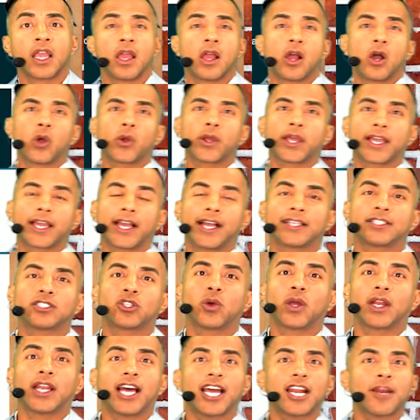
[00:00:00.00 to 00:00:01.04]
Okay, guys, so a
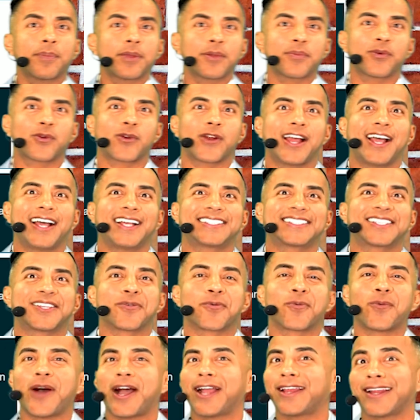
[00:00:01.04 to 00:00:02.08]
lot of people are asking,
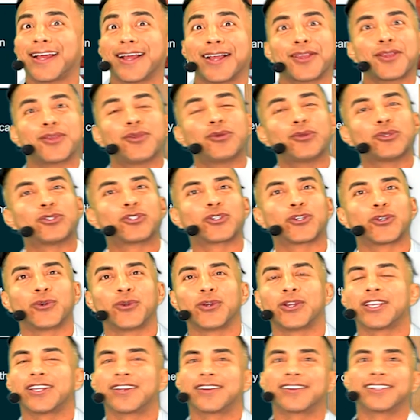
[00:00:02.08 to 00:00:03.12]
why not use
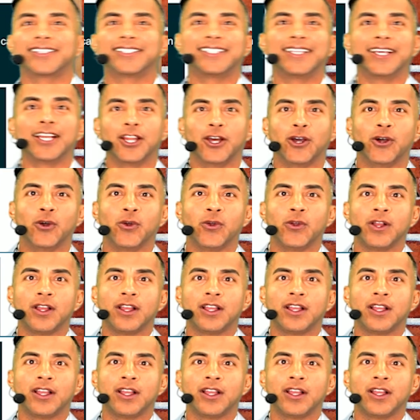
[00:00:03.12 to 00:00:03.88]
Trulia or Zillow?